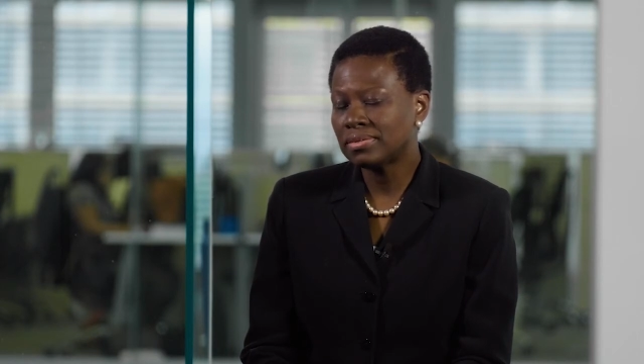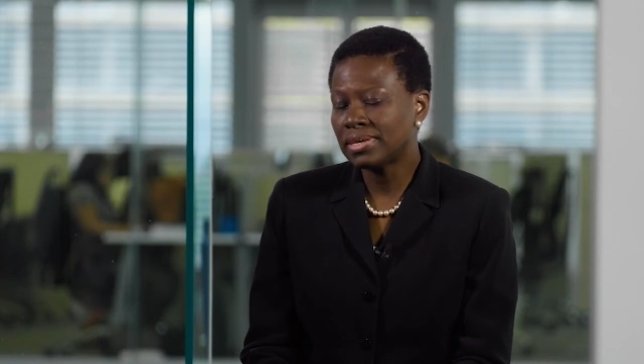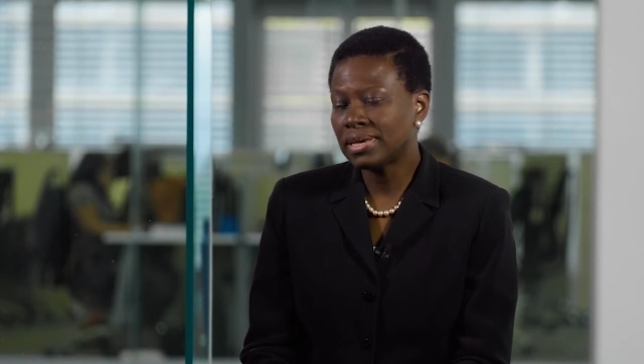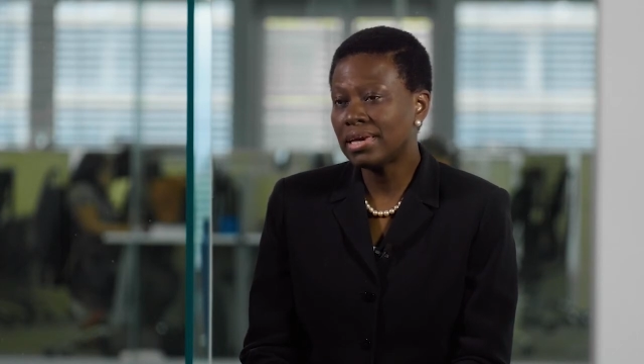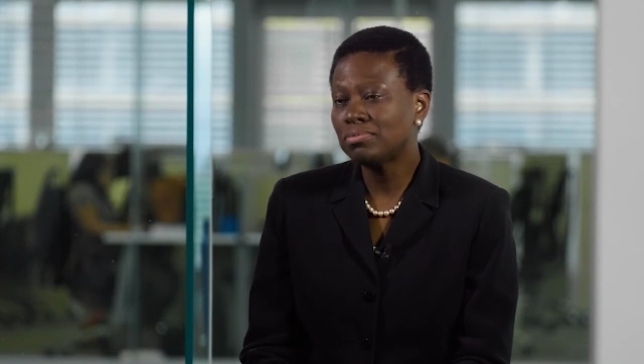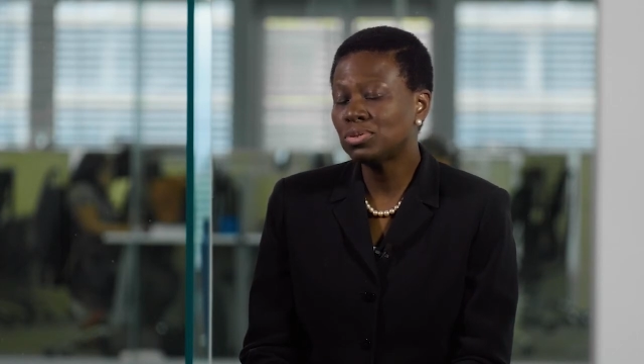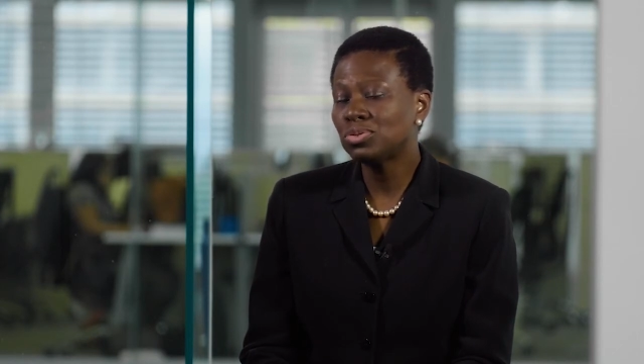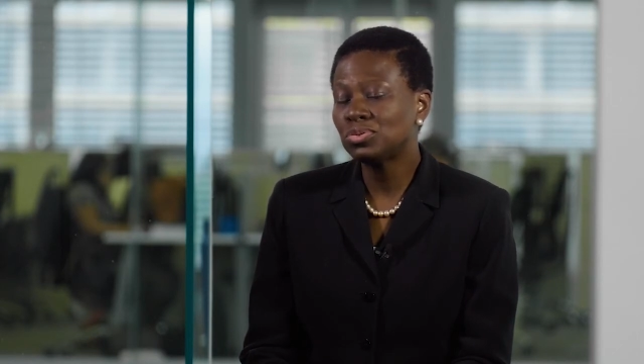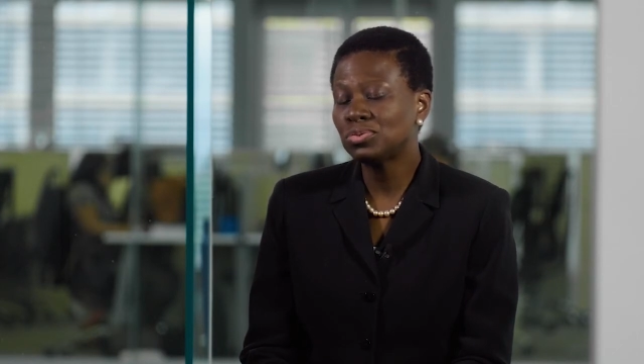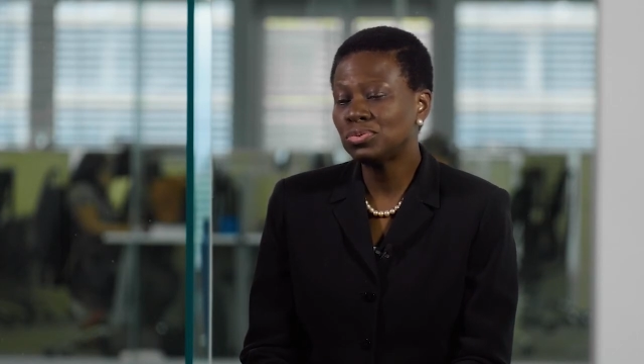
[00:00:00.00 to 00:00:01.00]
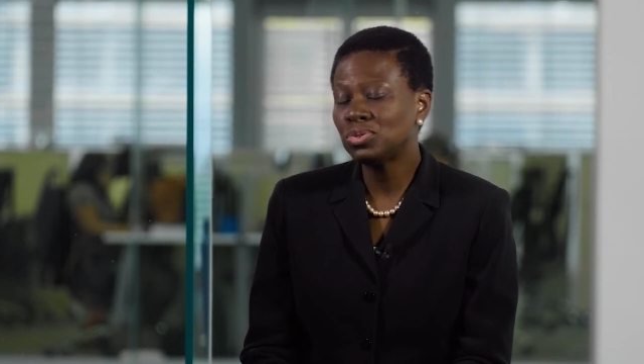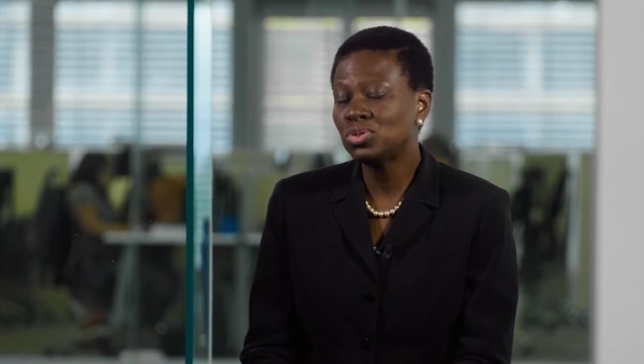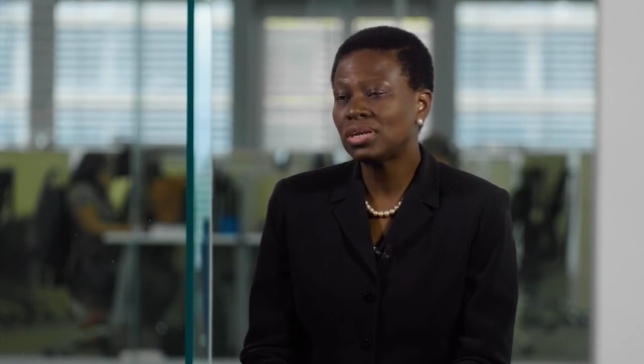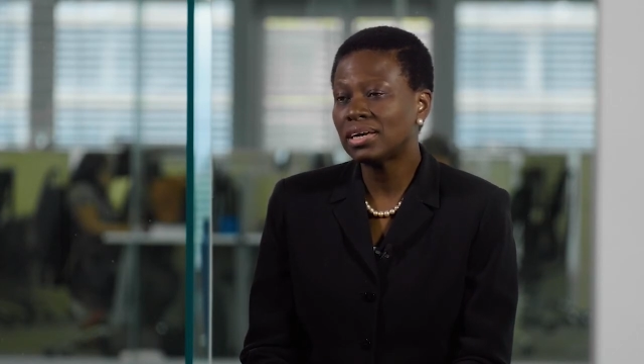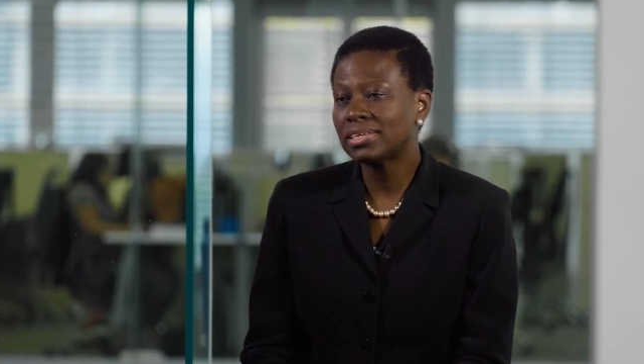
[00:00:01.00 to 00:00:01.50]
they are able to
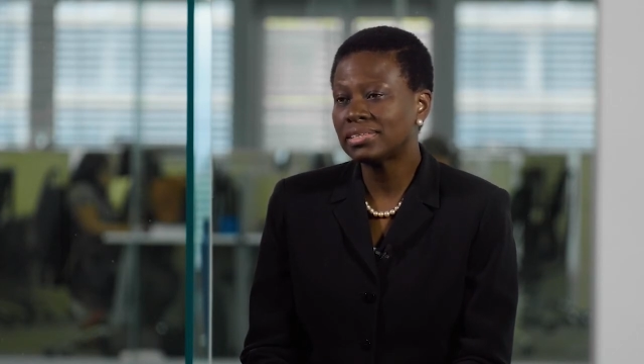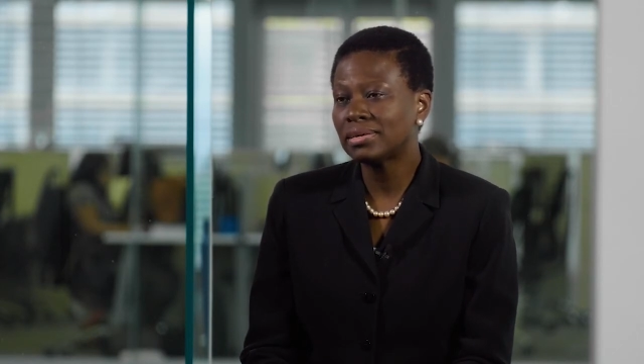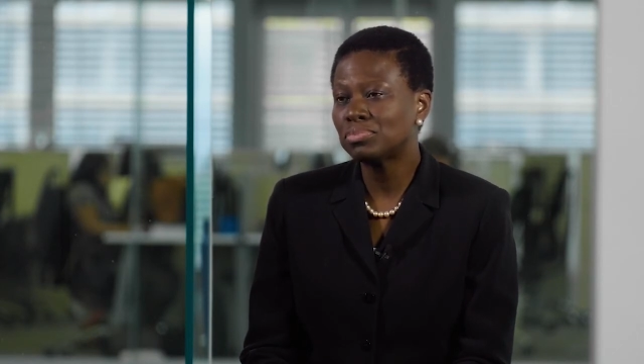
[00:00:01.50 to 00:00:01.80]
utilize their